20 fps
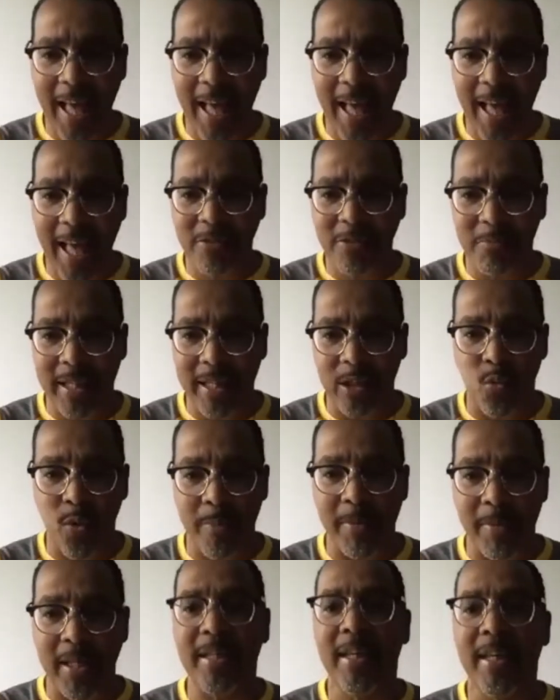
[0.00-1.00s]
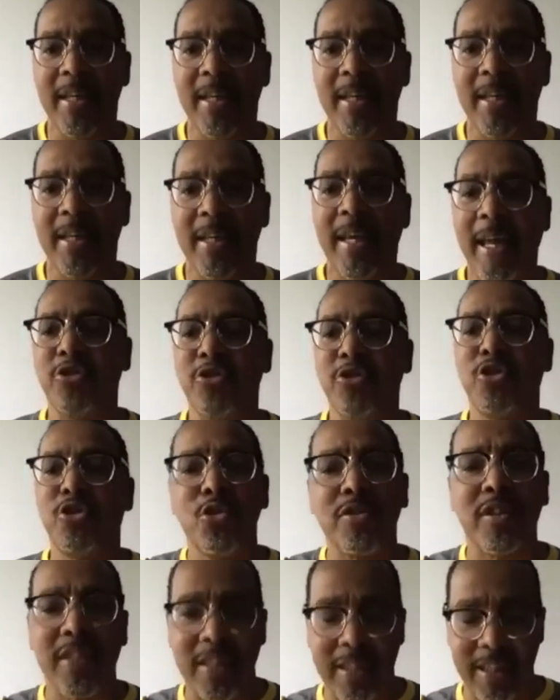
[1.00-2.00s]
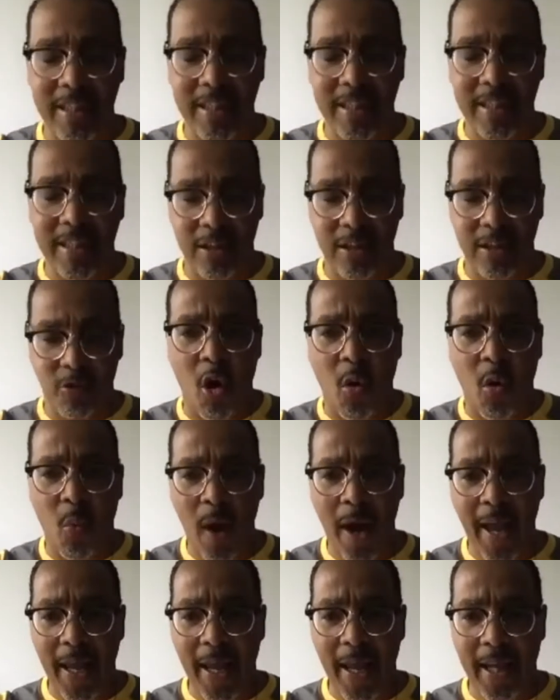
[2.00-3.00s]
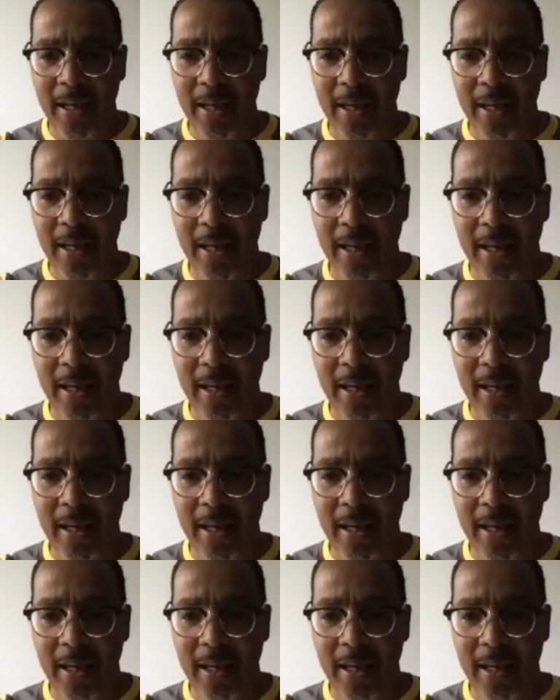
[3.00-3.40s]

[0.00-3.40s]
as men and women and using it in a wrong way.